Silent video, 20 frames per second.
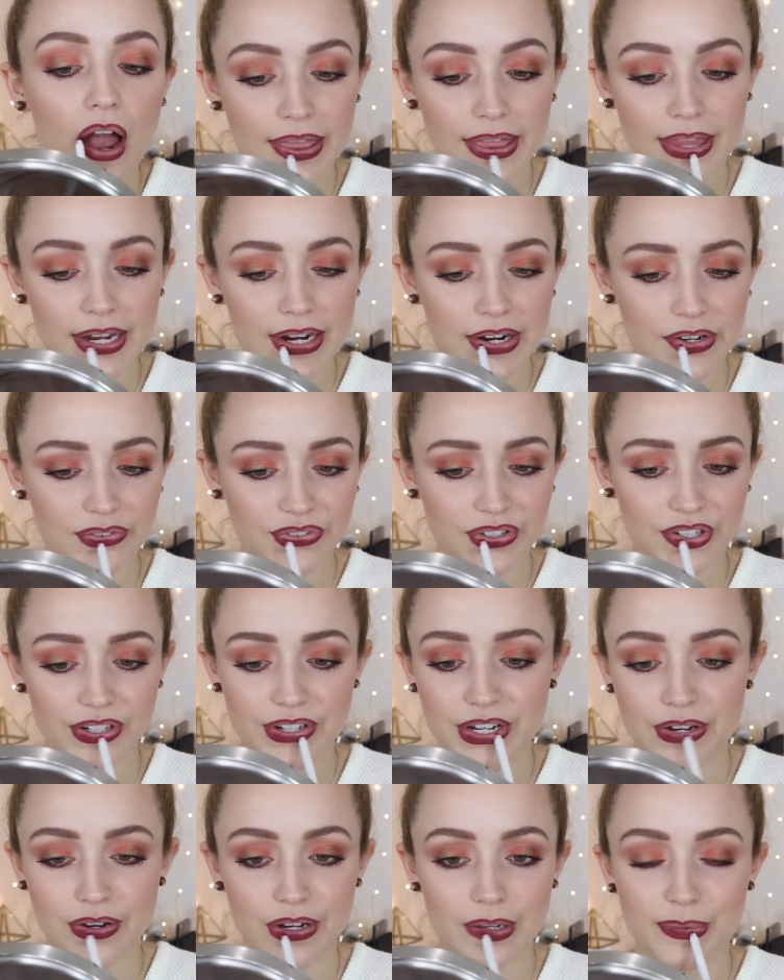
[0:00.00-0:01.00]
They're
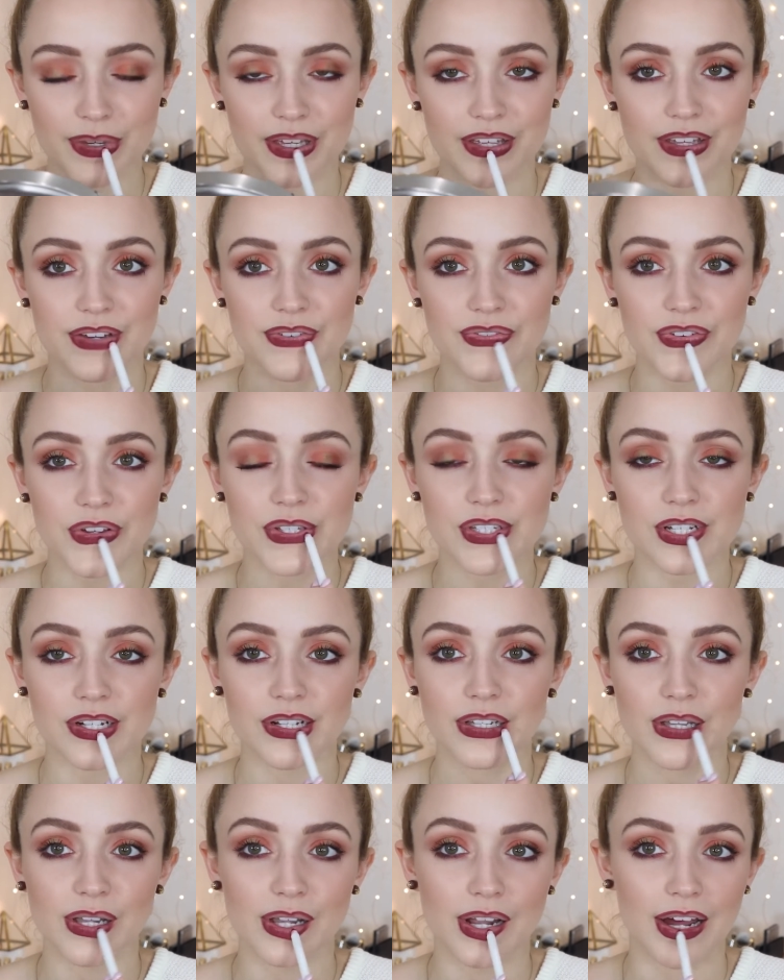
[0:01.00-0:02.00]
very creamy. It feels
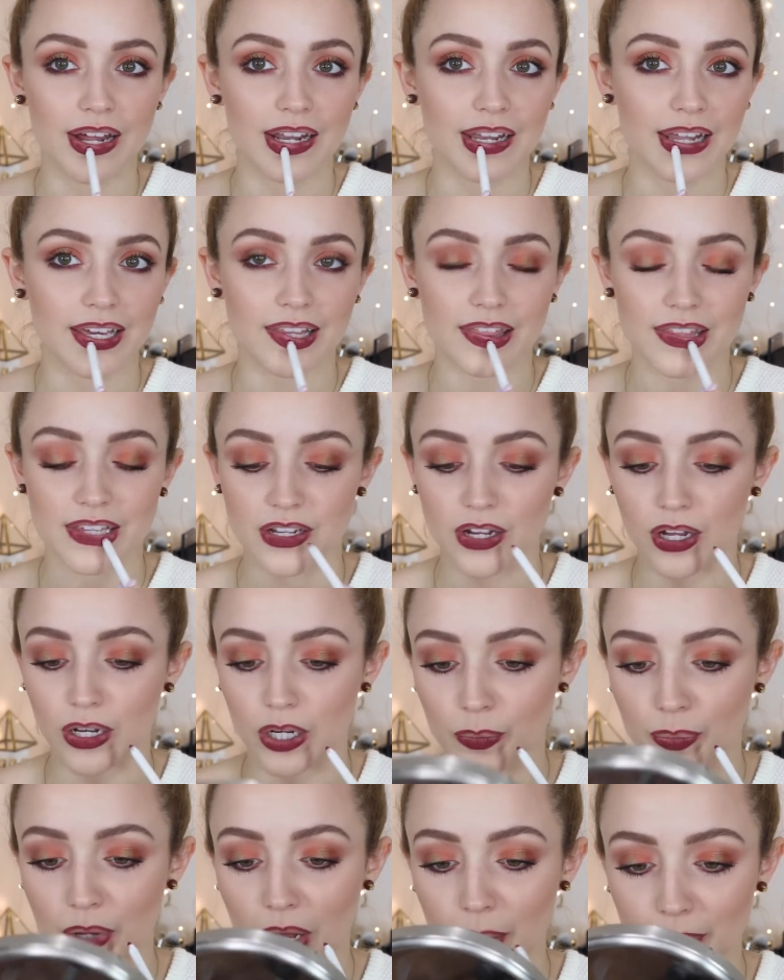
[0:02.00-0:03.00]
a lot like the
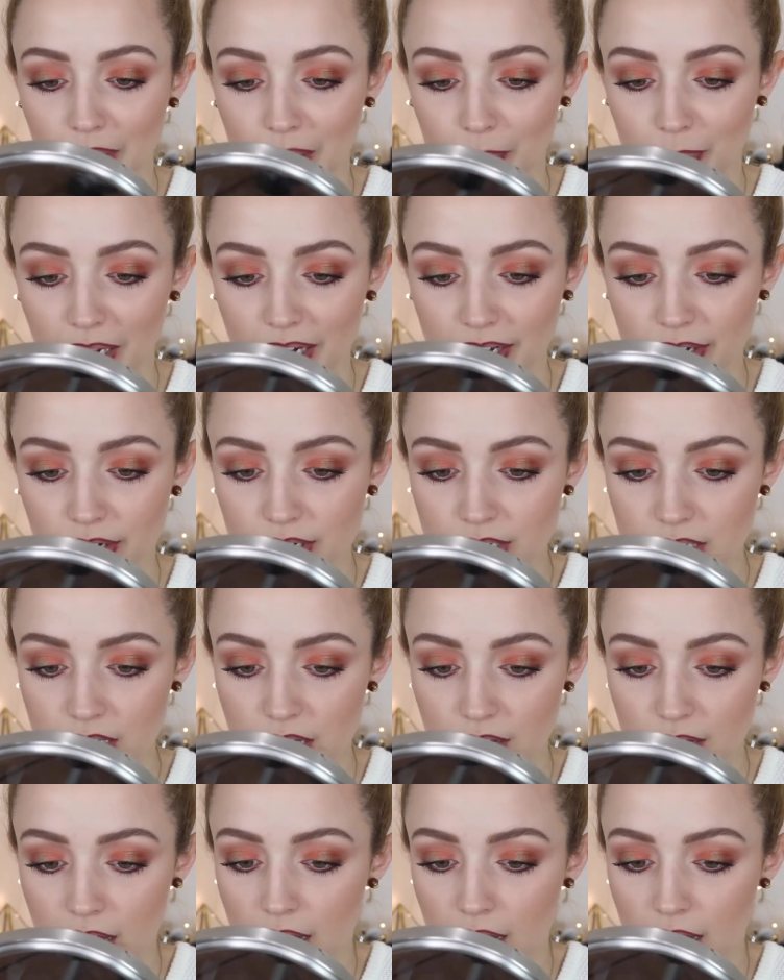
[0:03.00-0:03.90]
ColourPop lip liners.